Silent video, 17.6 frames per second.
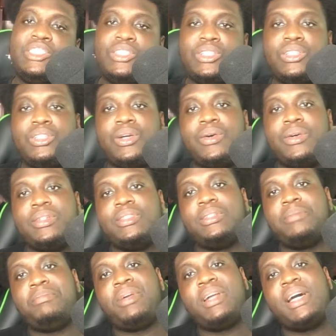do go
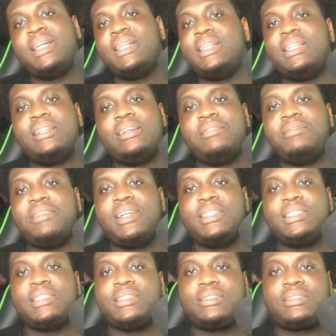into planning
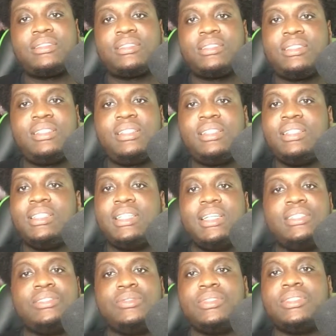events.
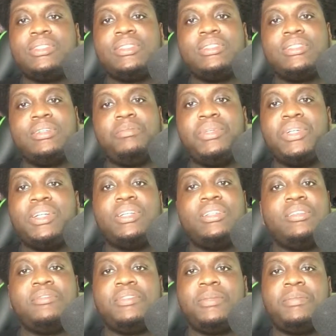There's also the
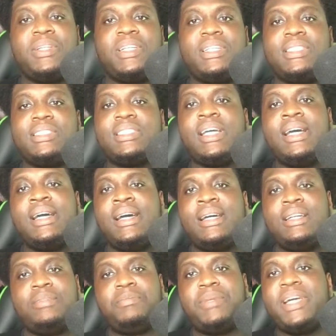booking of the players,
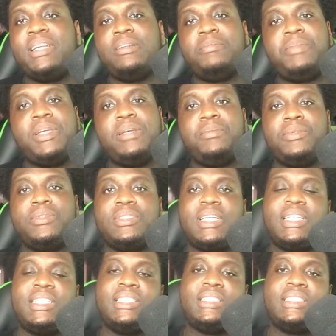paying the people
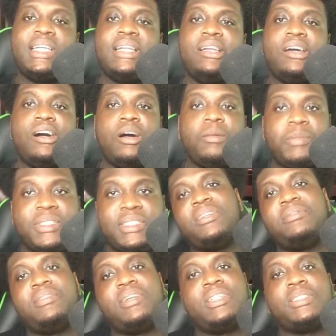who's actually setting it up in
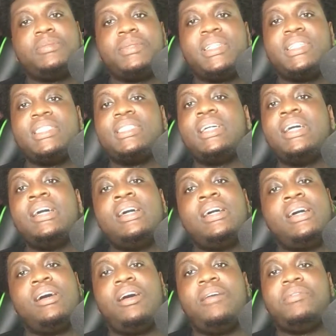the first place.
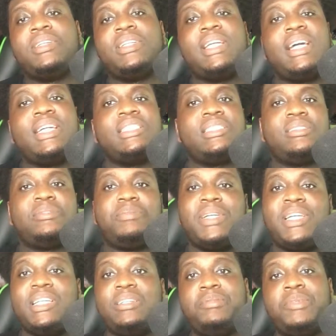After that is to
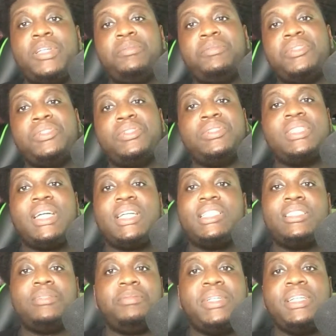pay the people who's
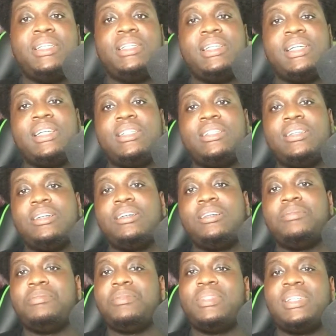actually been there,
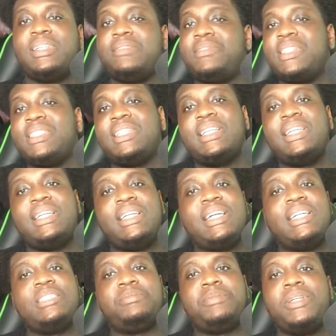if there's any
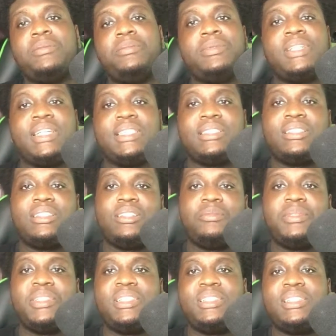guest people that's going
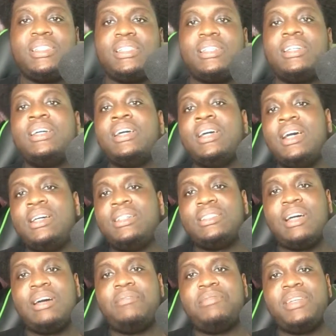to be there.
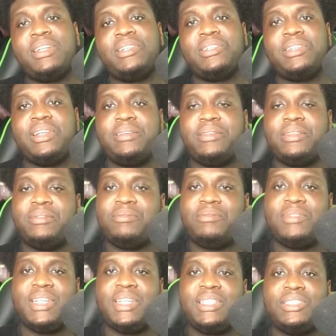So I think
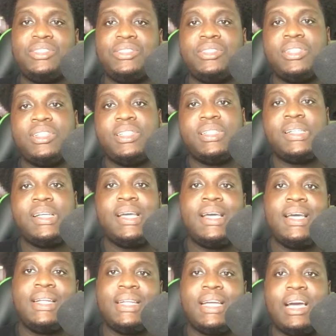in really and truly
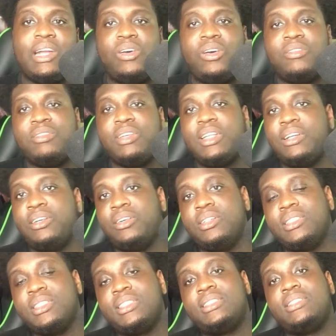that a lot really
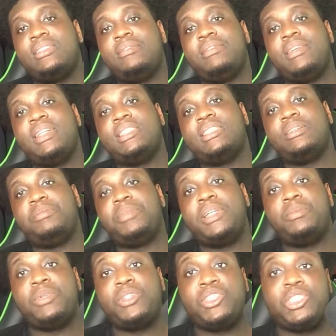goes into events, and
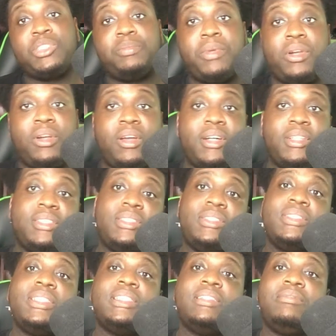people are just
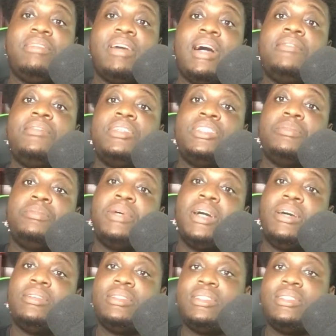plastering the $500